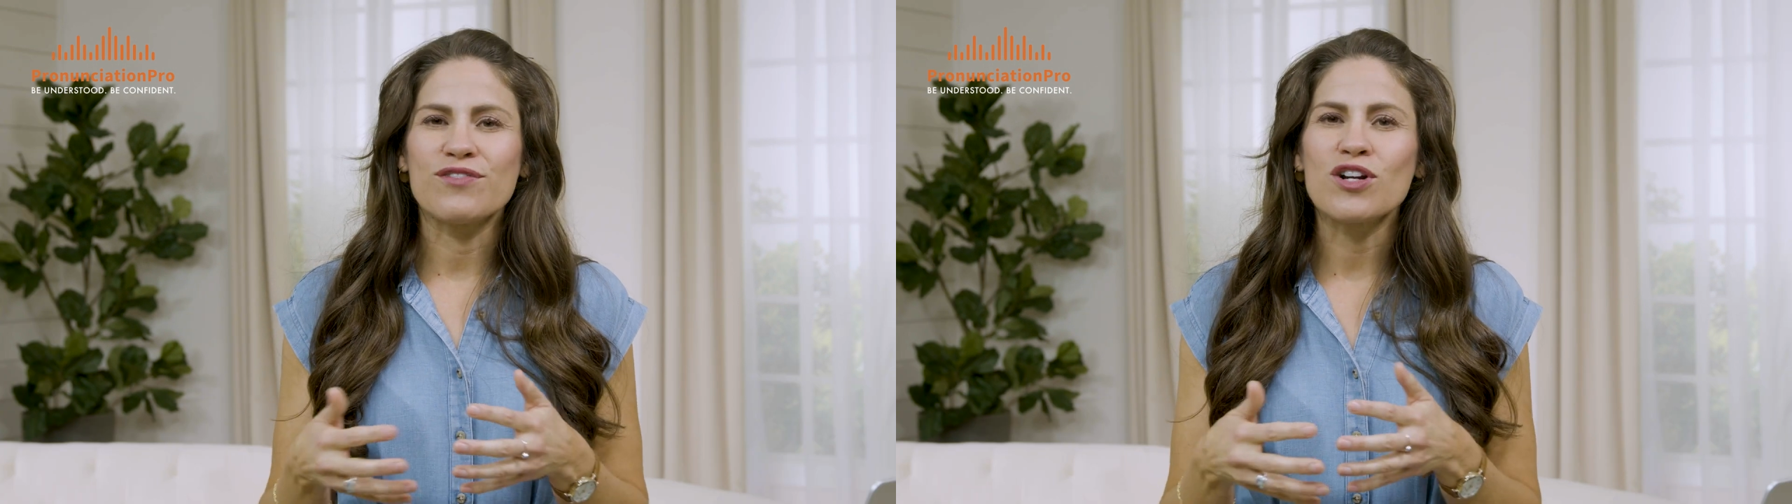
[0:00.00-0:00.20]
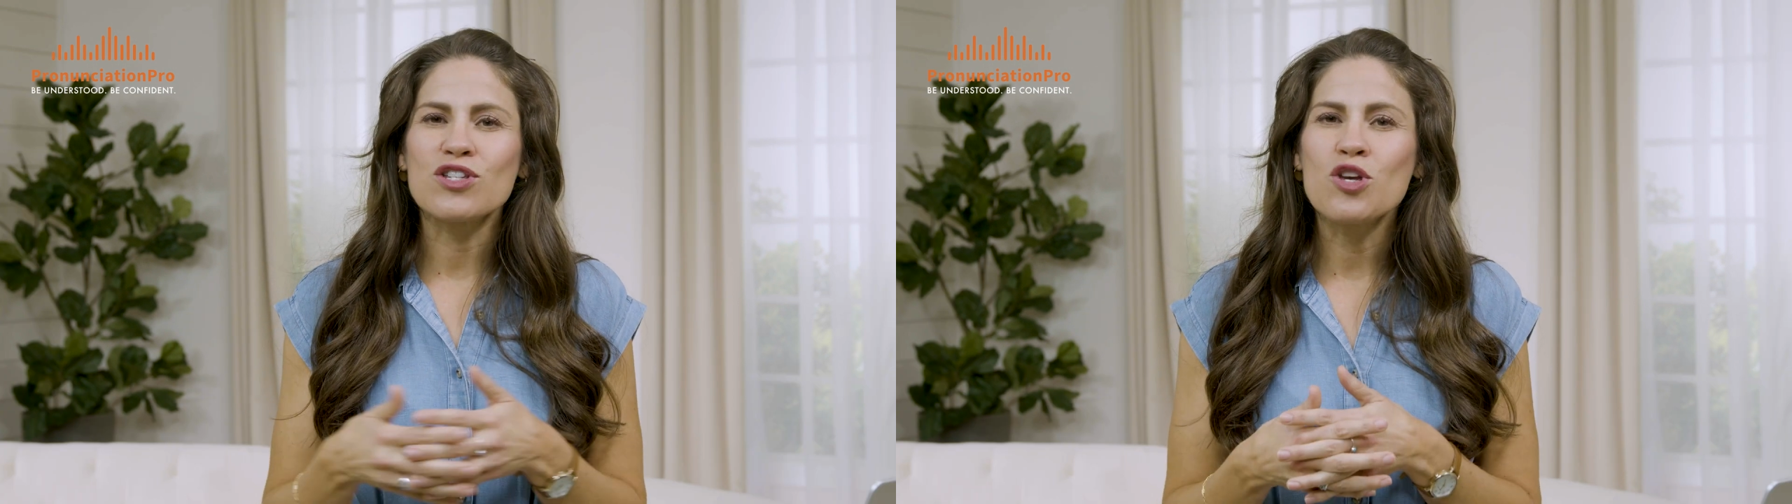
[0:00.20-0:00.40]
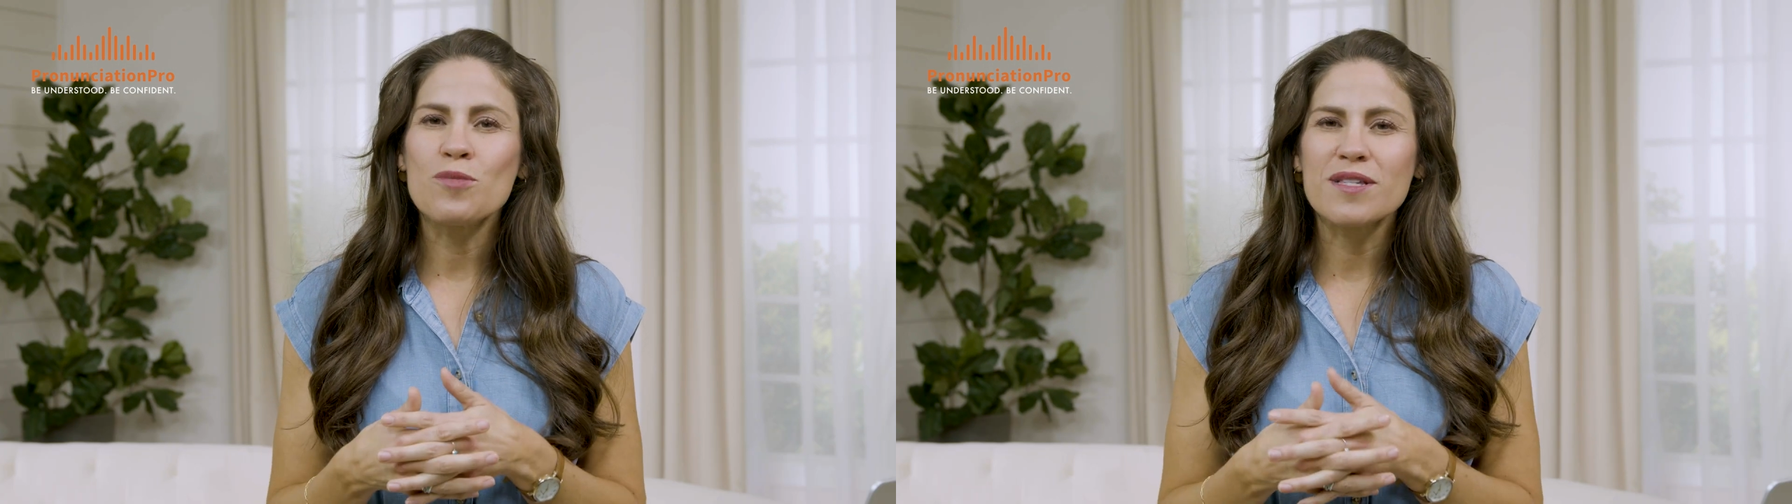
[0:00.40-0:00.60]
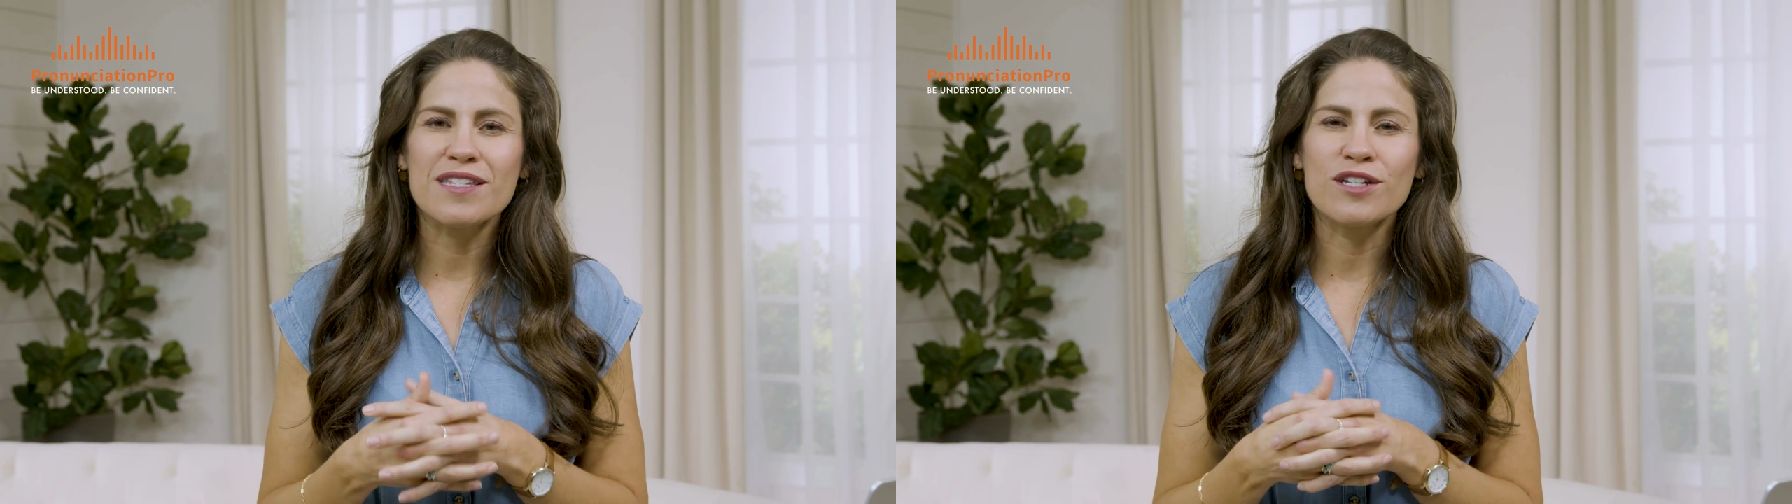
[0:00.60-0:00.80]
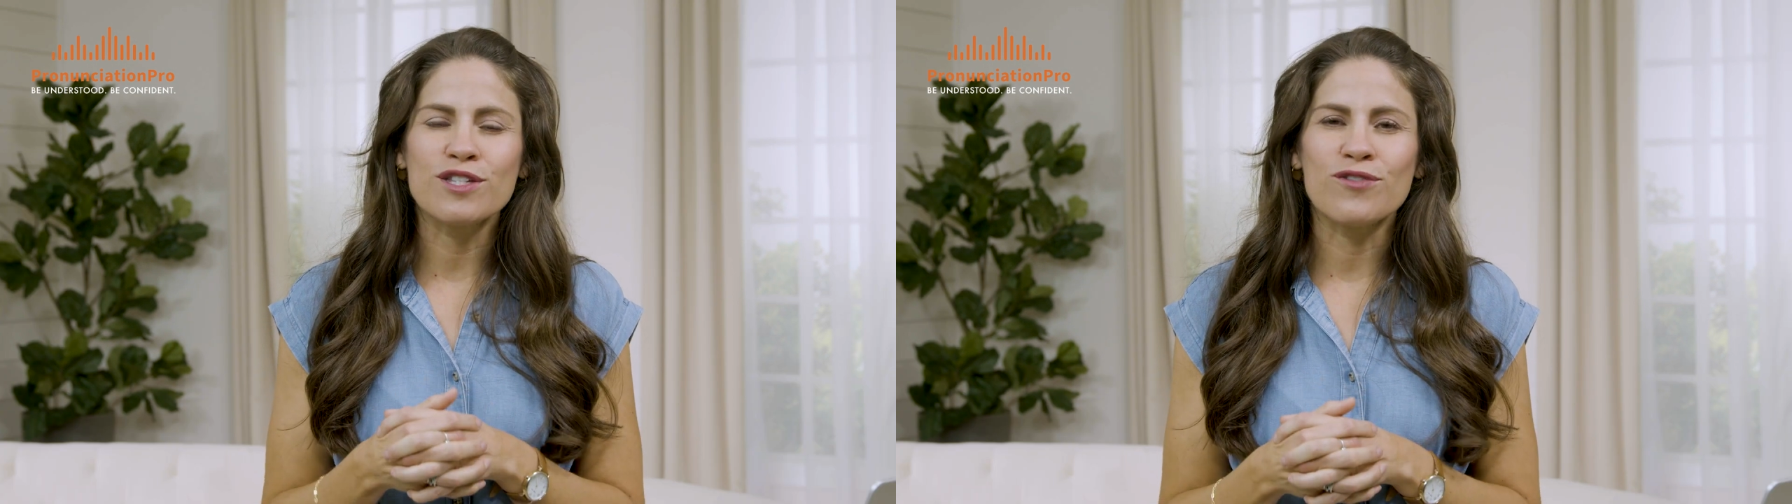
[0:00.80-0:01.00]
far as human
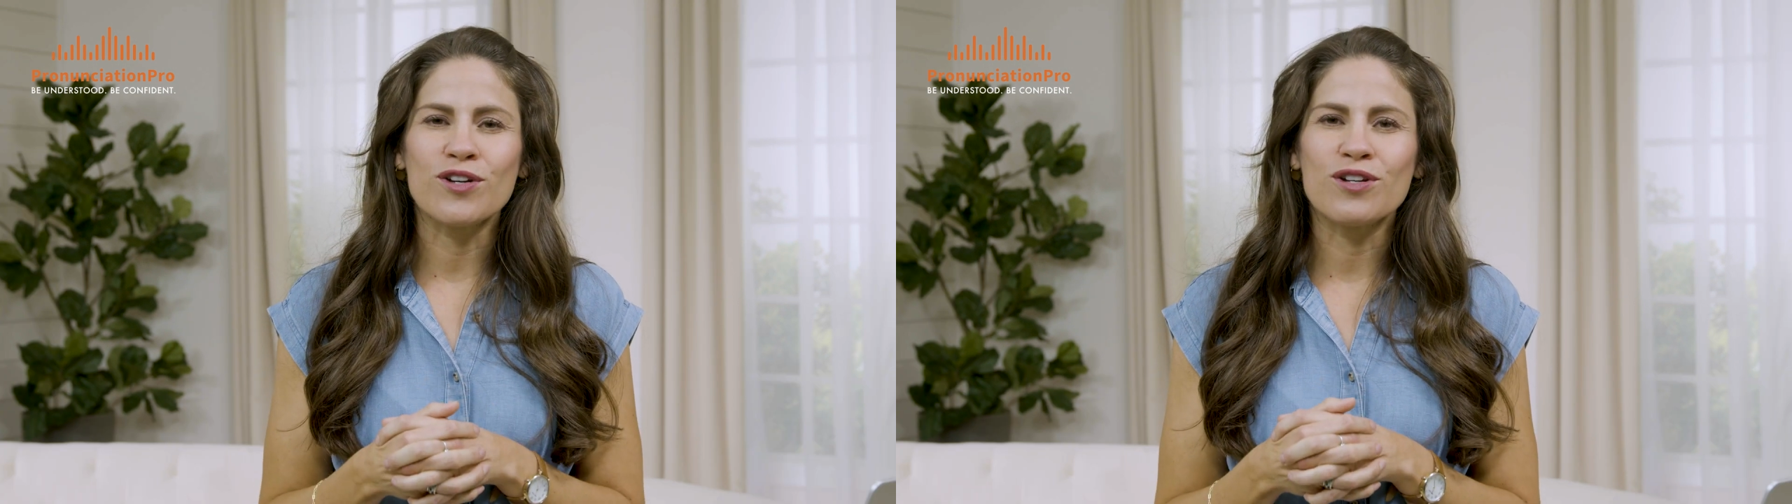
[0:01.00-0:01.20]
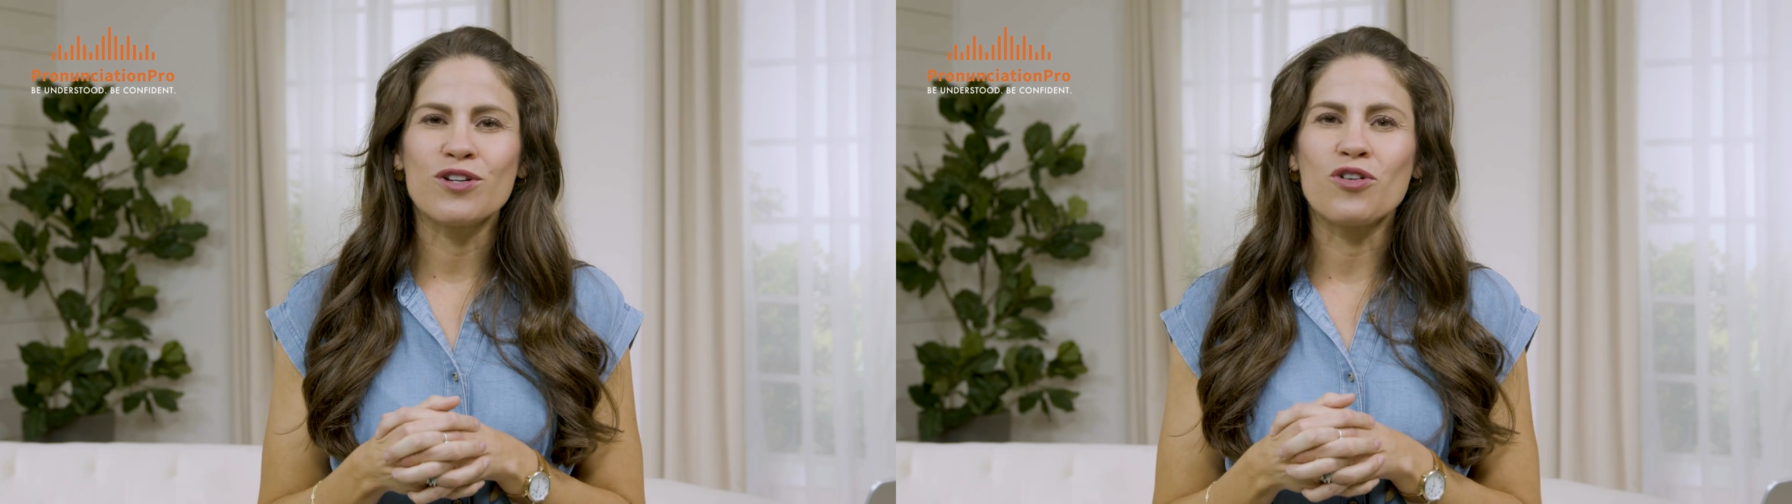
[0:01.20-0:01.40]
skills for